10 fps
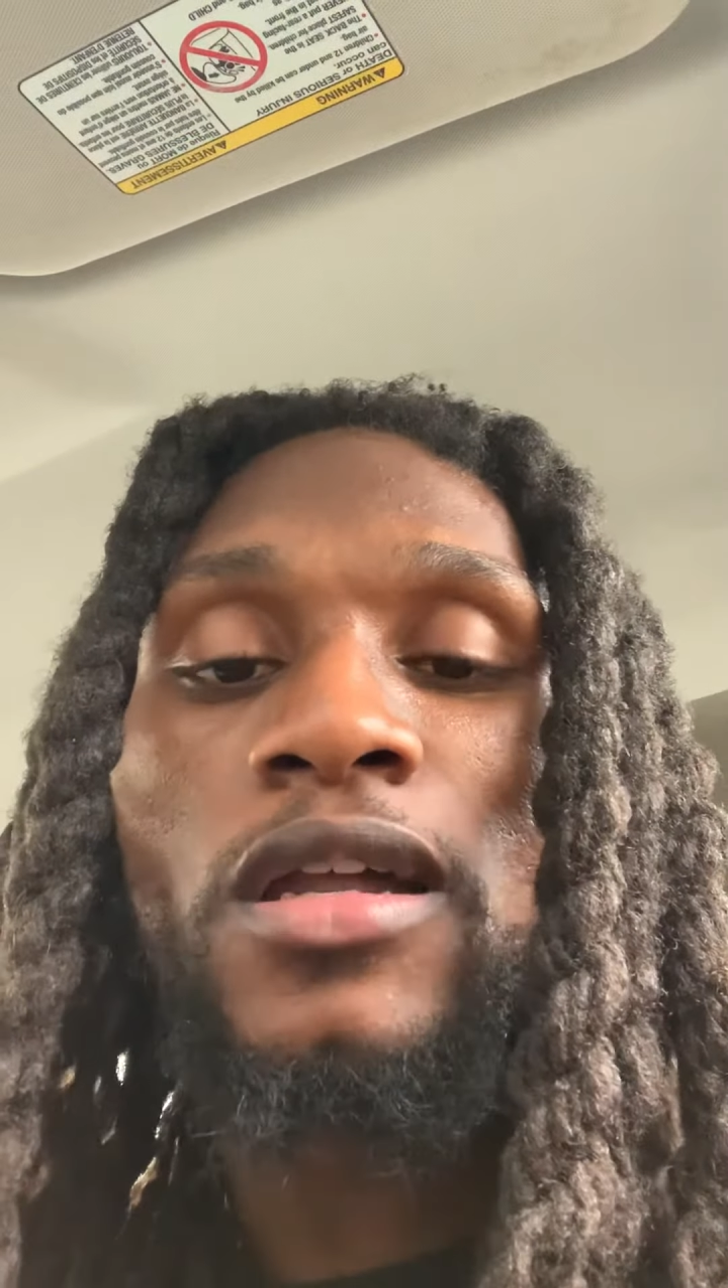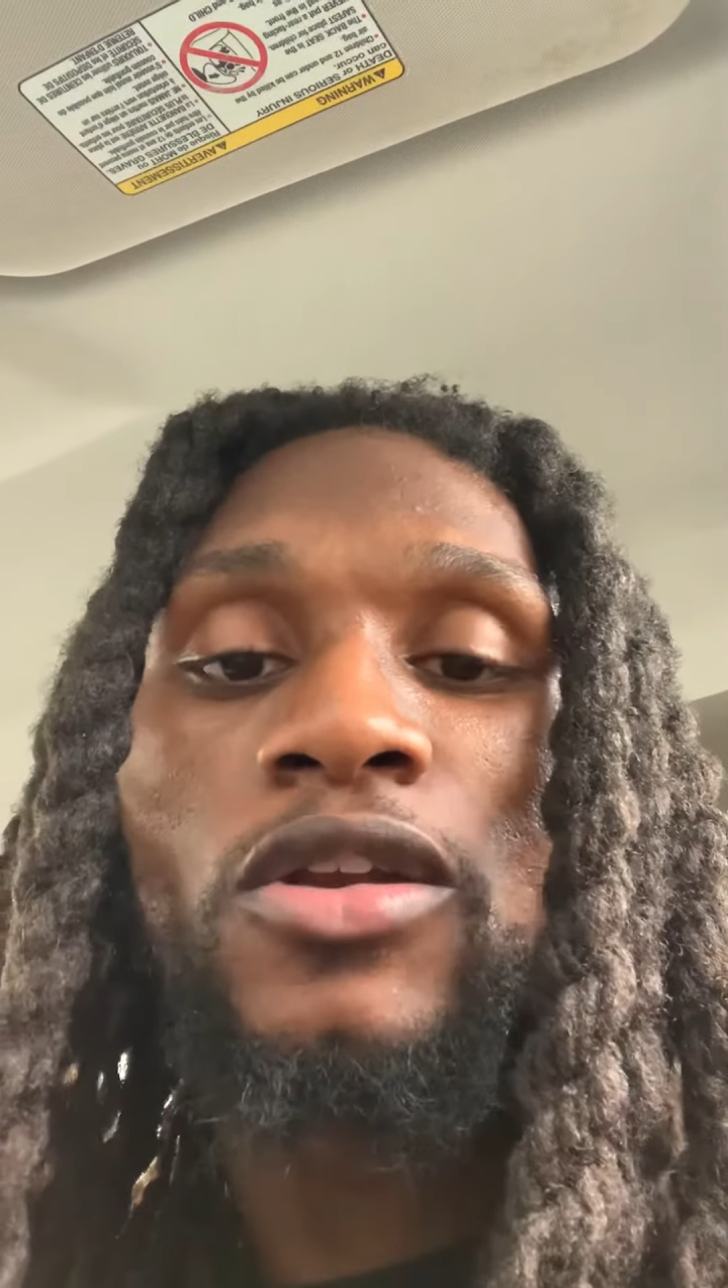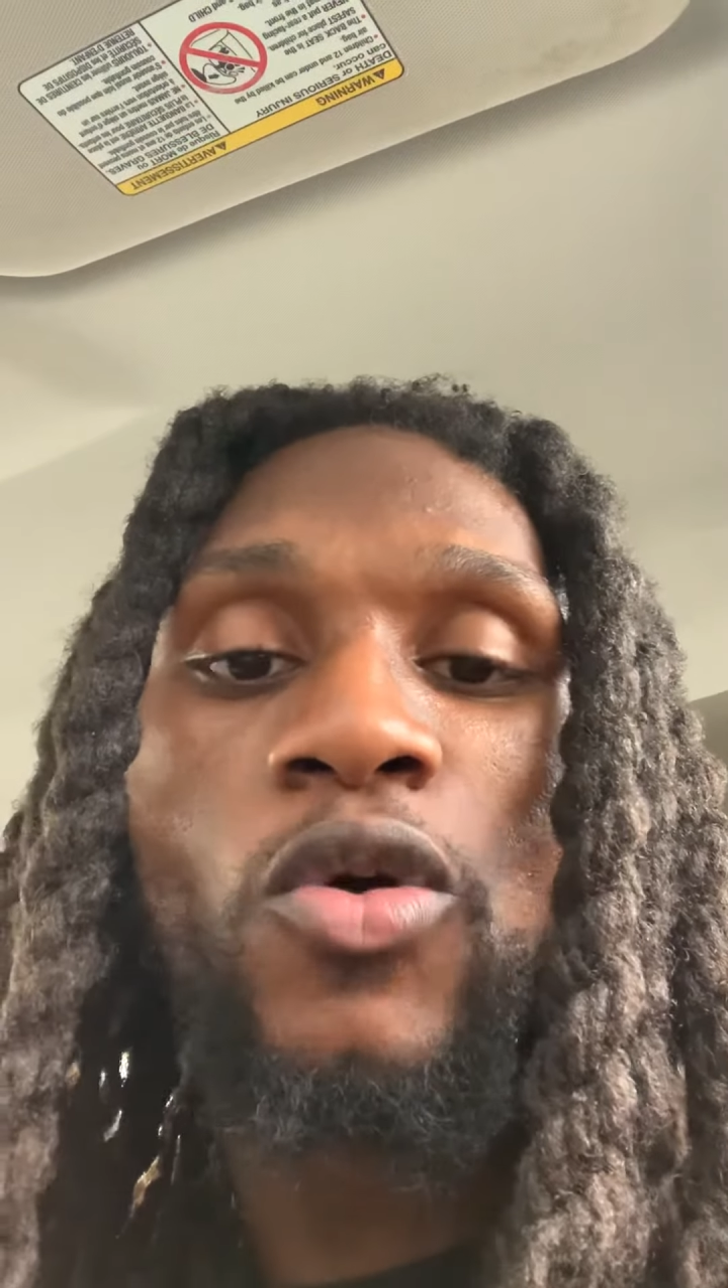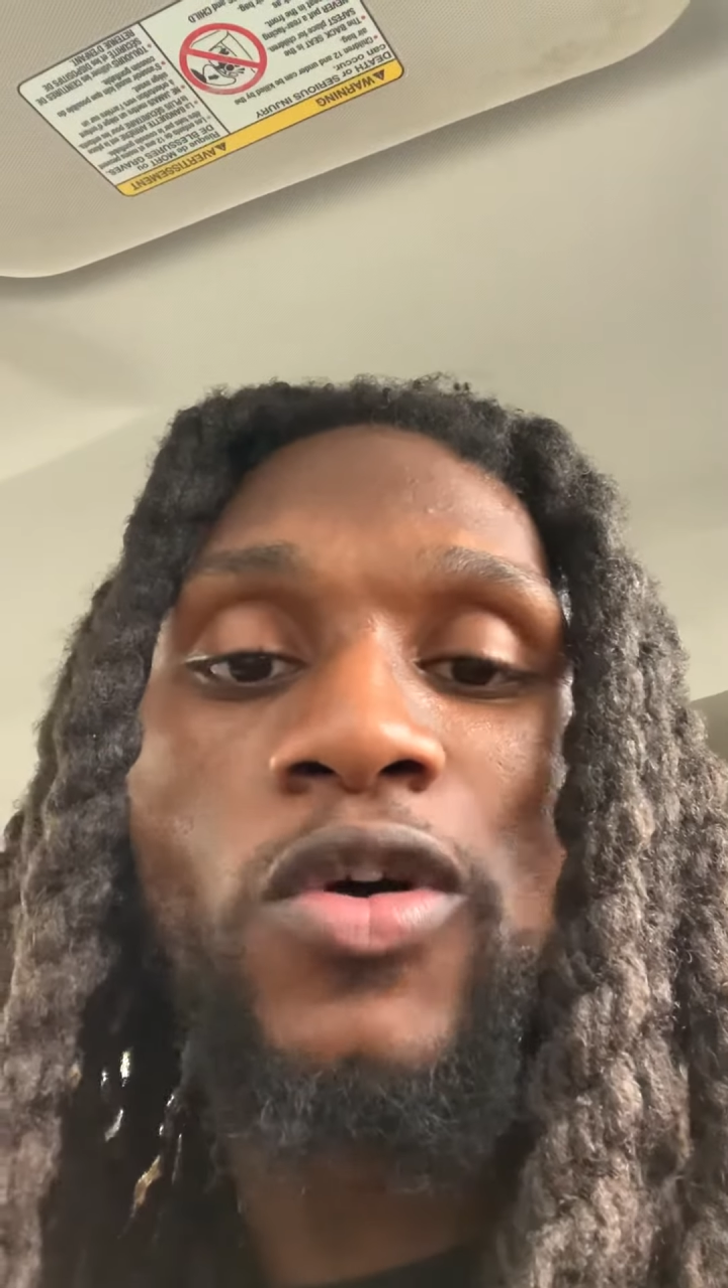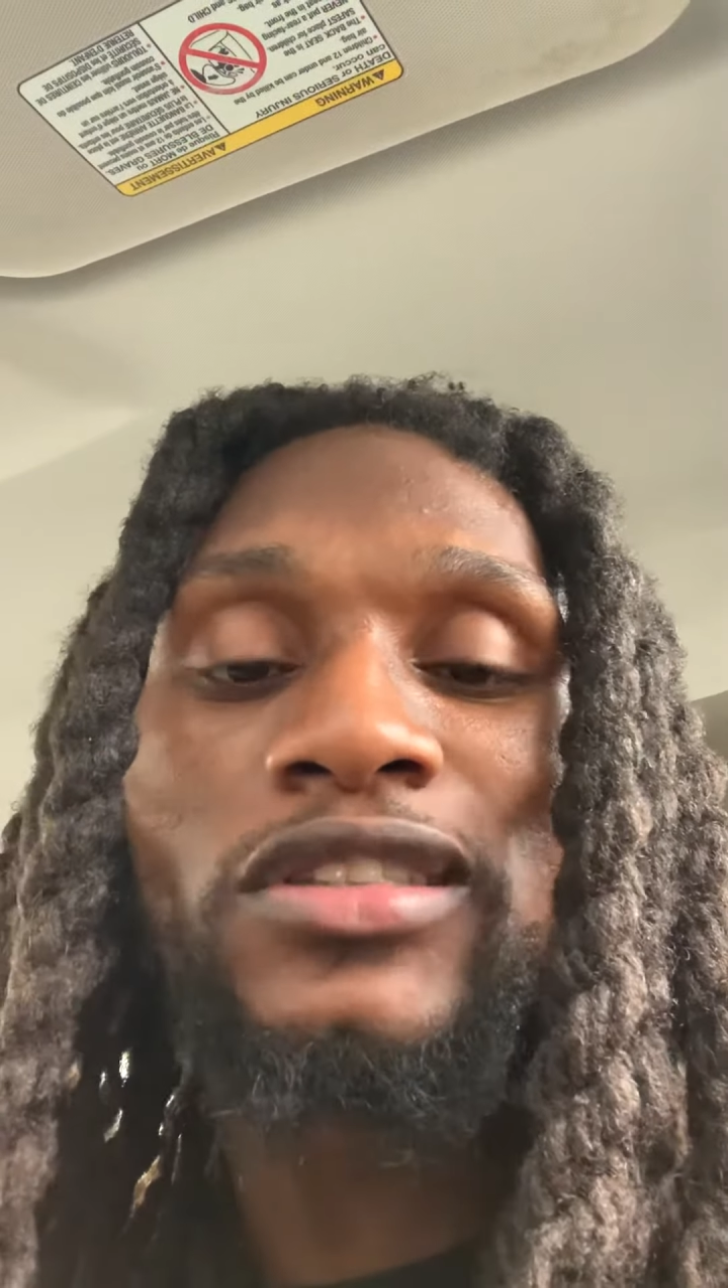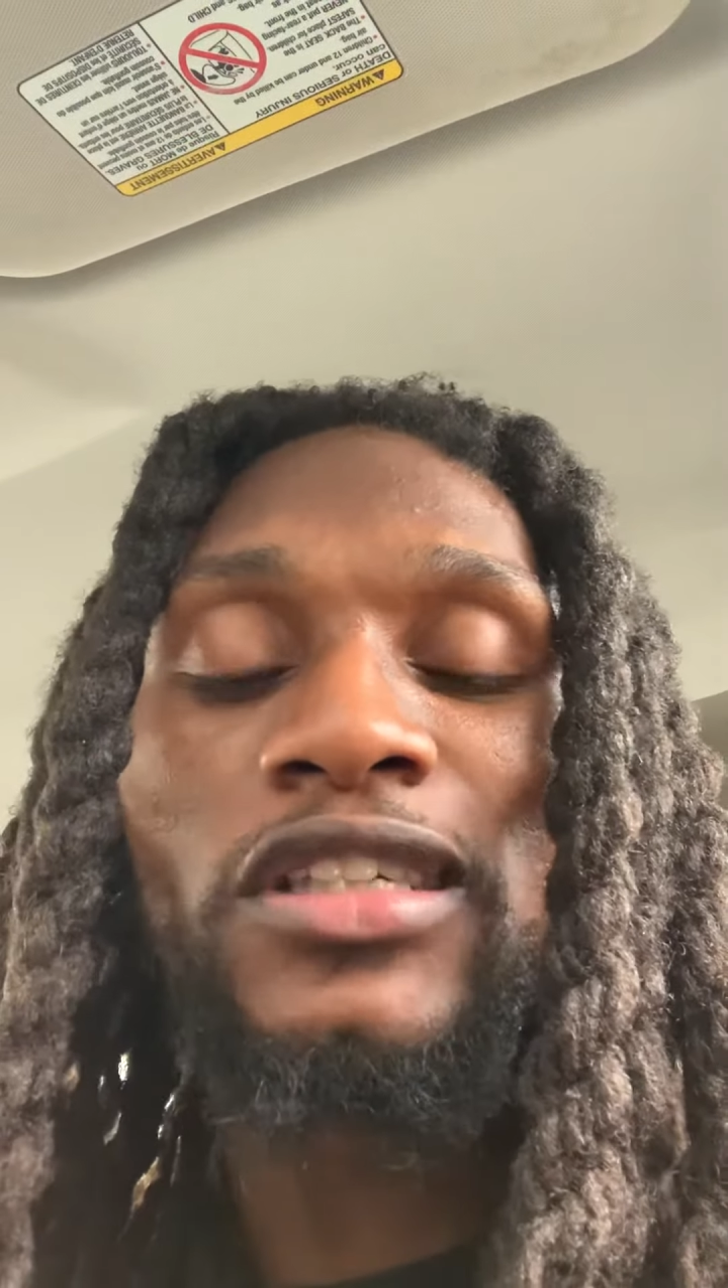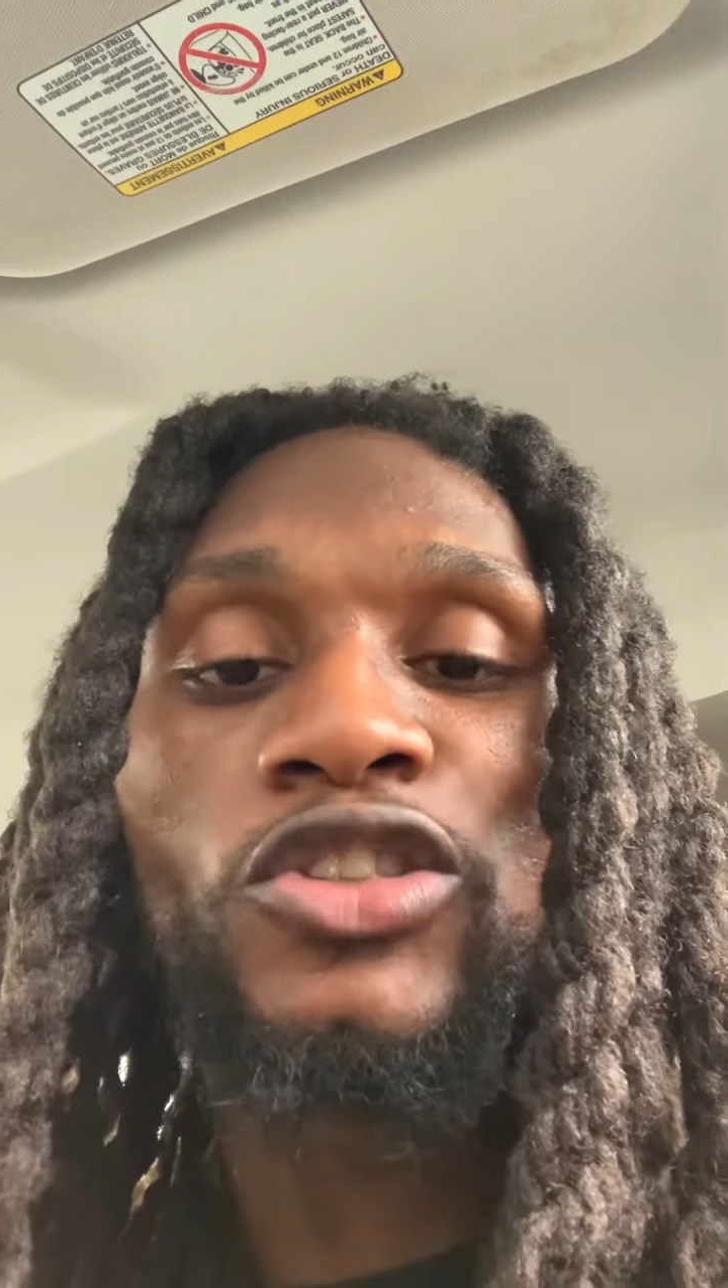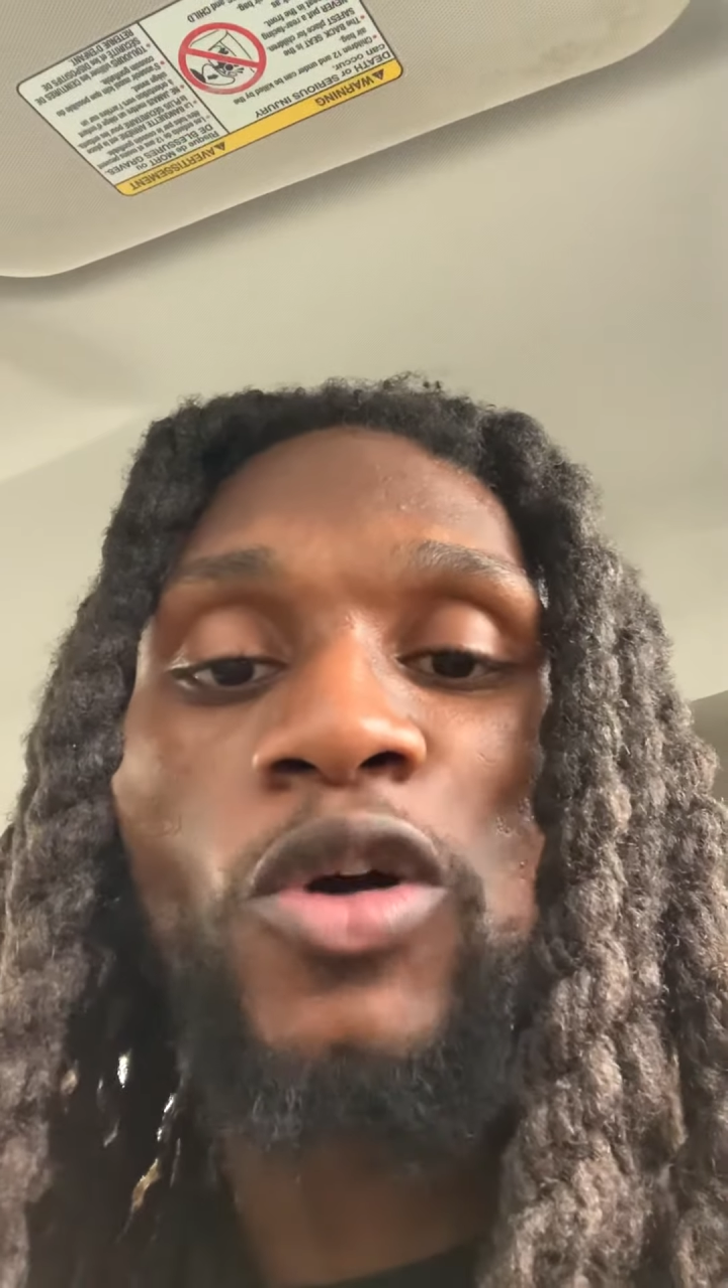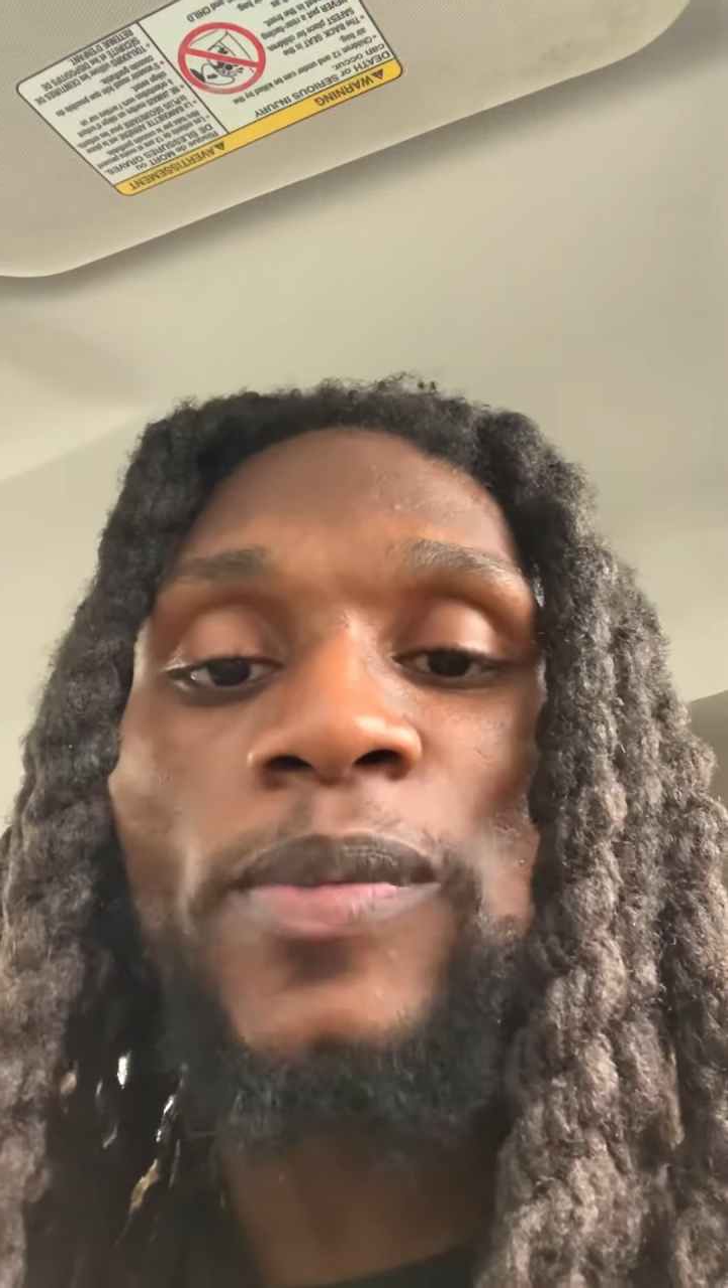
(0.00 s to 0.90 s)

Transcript: nor is it your